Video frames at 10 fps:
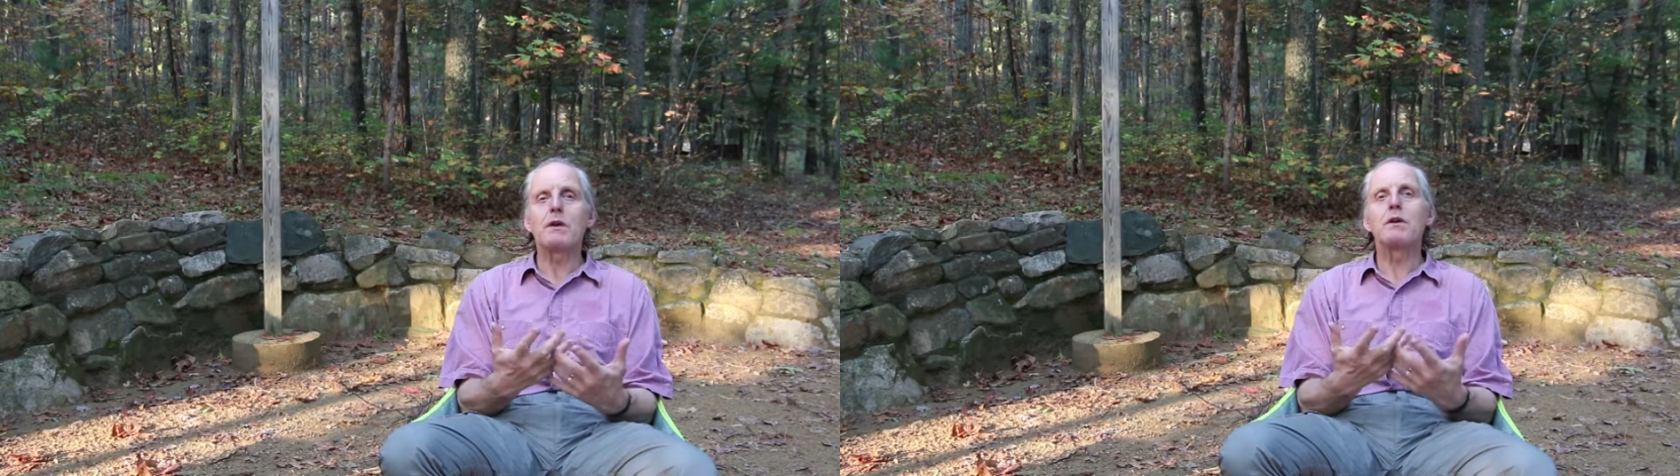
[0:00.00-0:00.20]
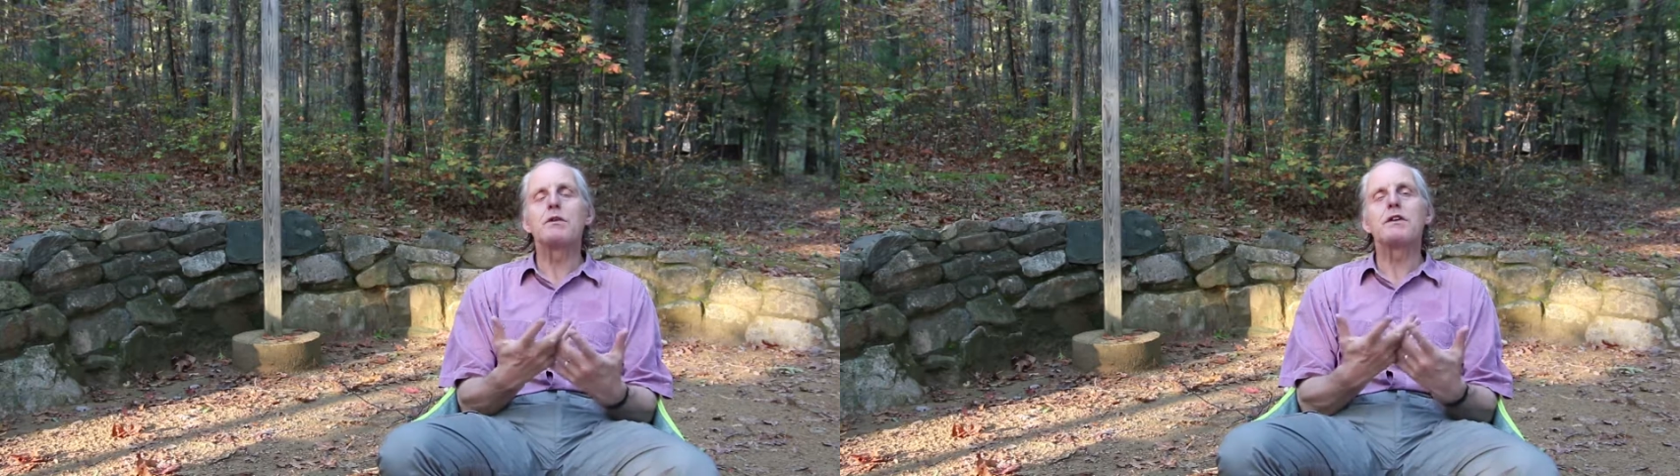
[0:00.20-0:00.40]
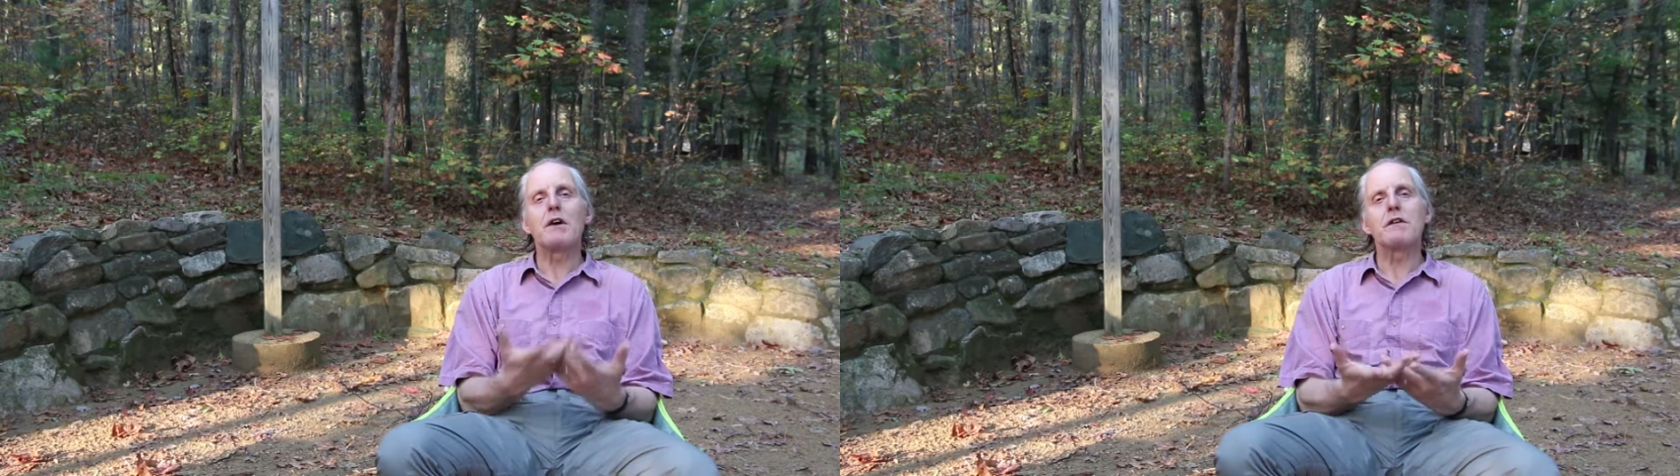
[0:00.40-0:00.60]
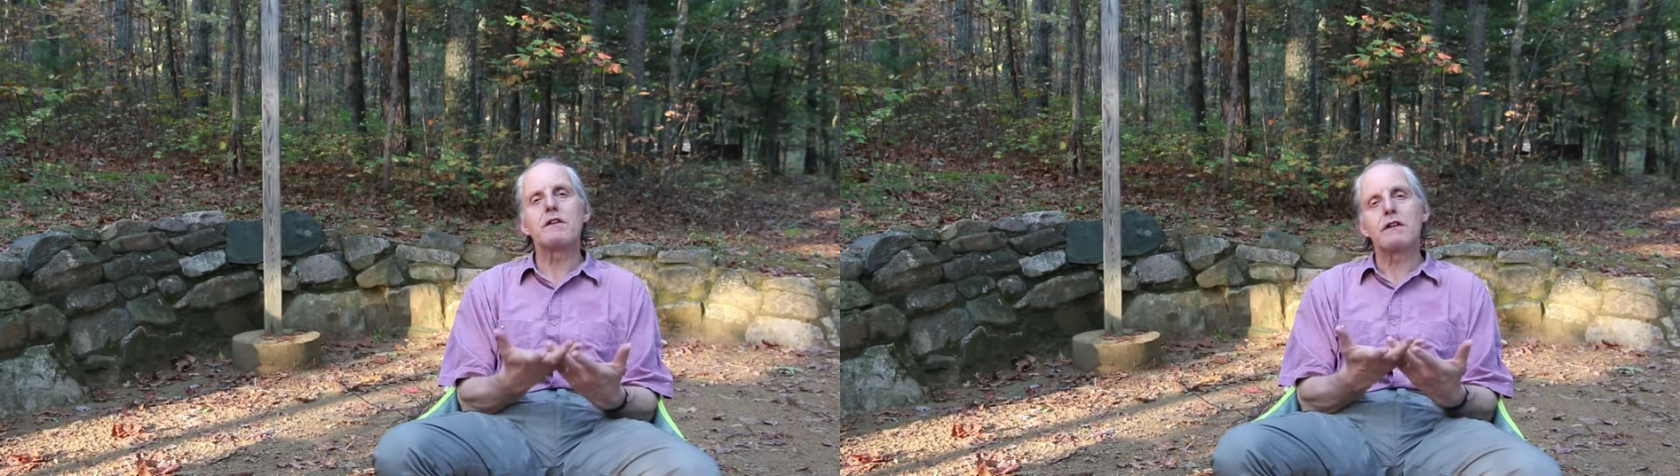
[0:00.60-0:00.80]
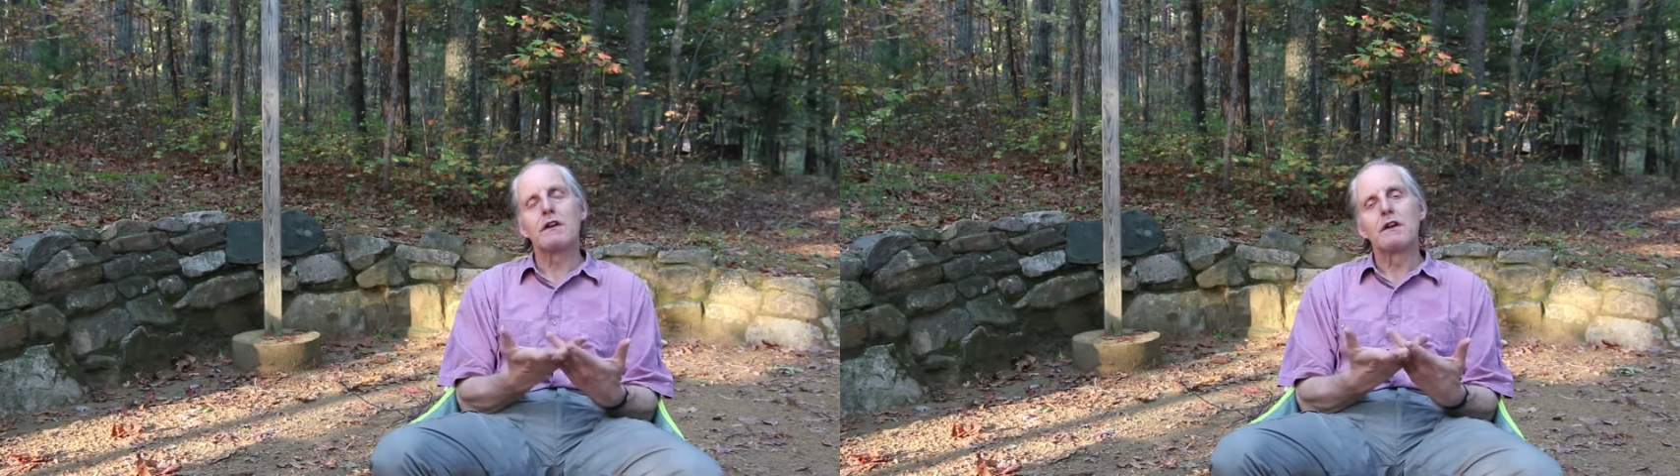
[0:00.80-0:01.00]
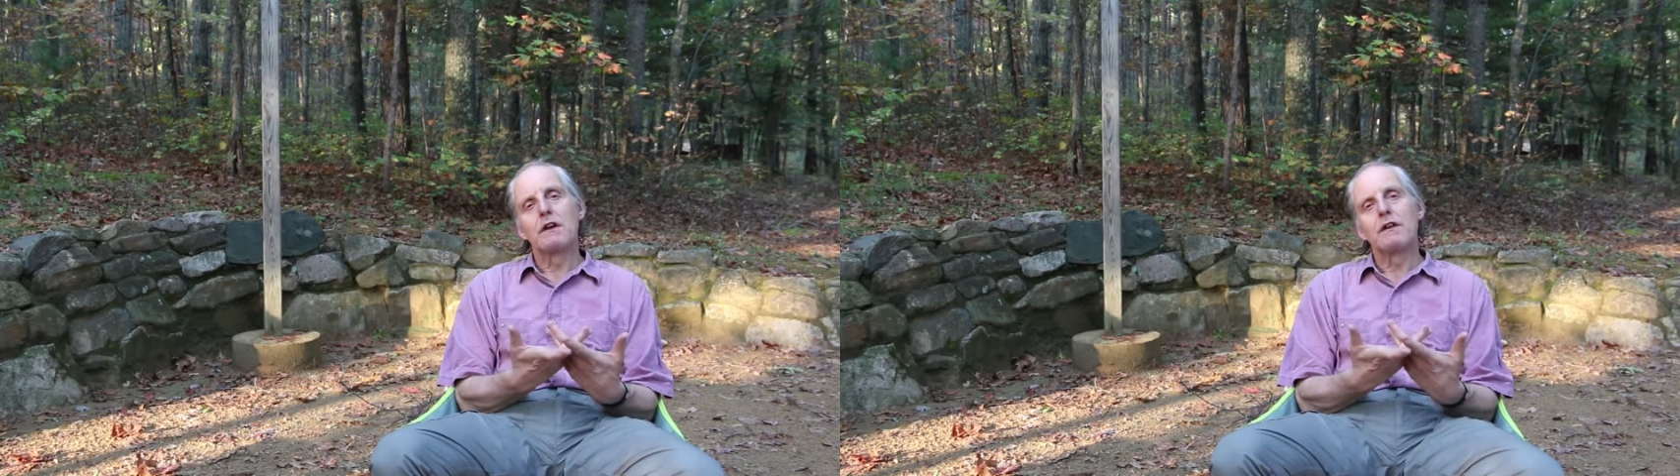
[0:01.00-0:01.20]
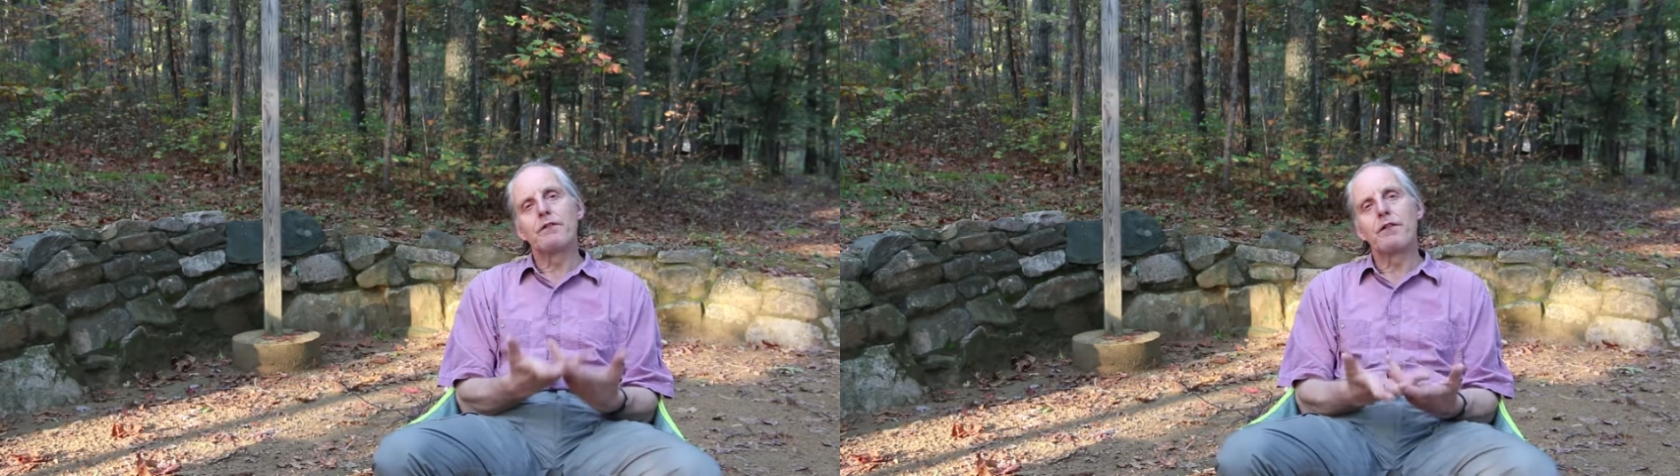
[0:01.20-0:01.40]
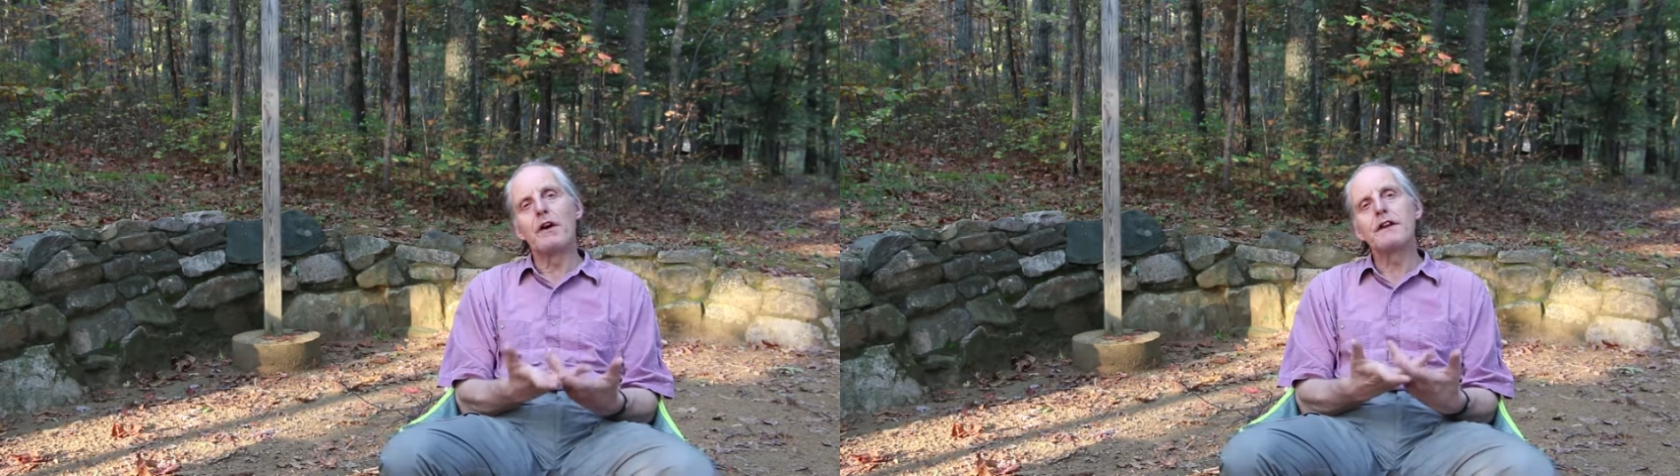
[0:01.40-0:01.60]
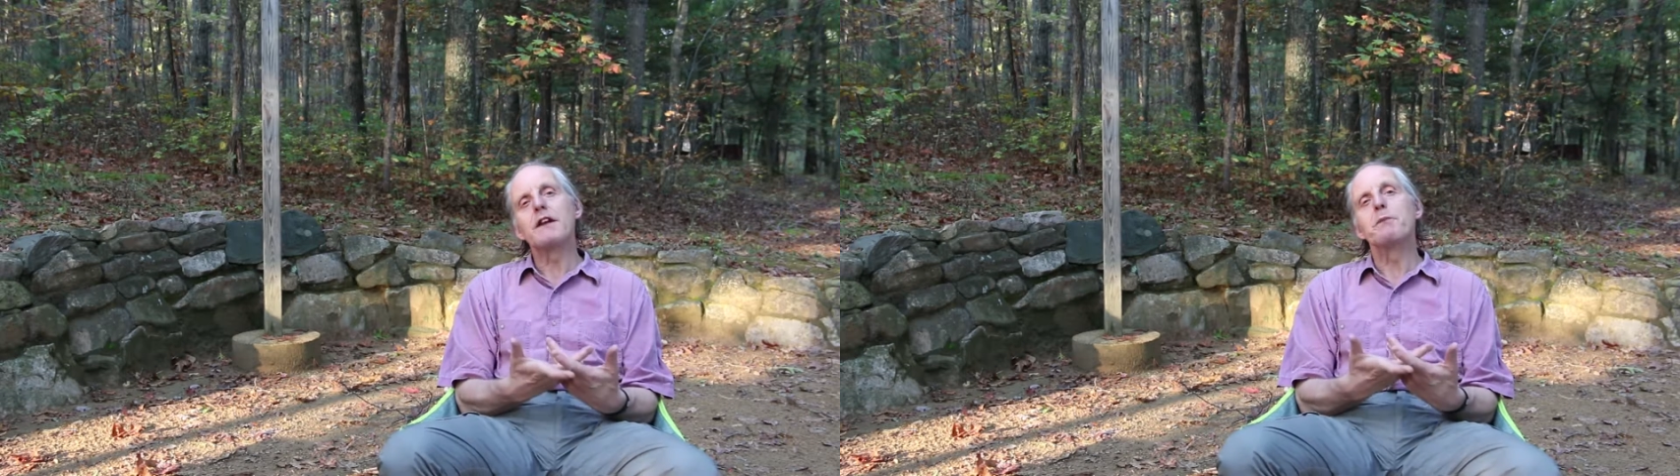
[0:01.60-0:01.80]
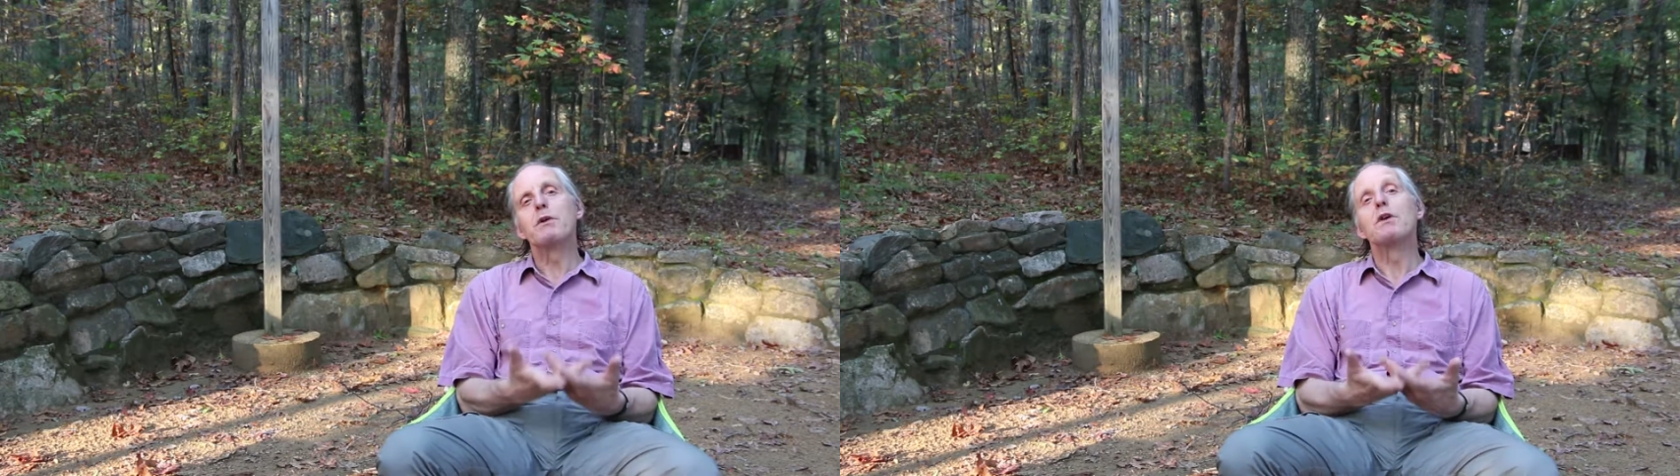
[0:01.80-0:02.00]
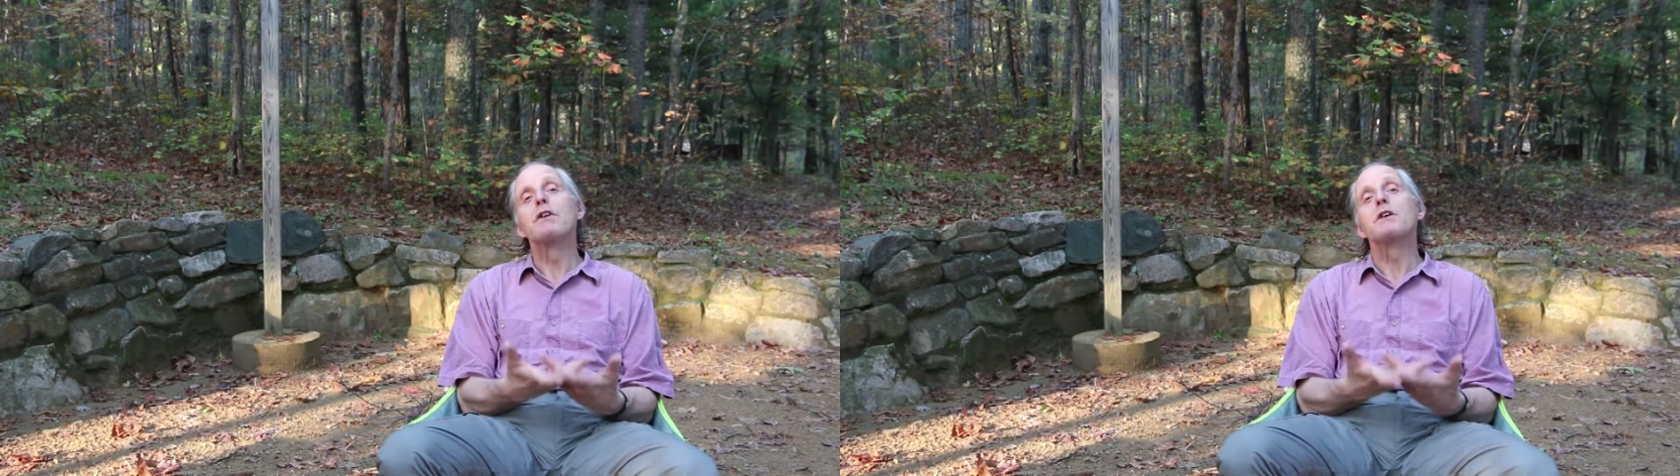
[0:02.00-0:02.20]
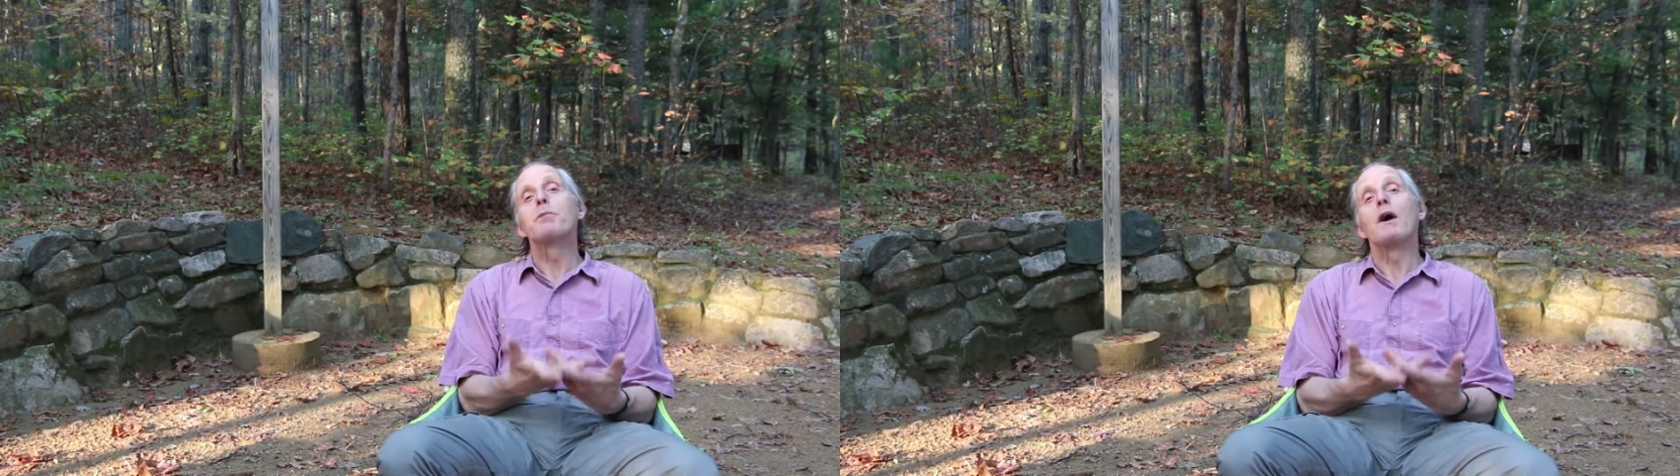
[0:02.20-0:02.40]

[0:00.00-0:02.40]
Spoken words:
who don't find any Blue Ridge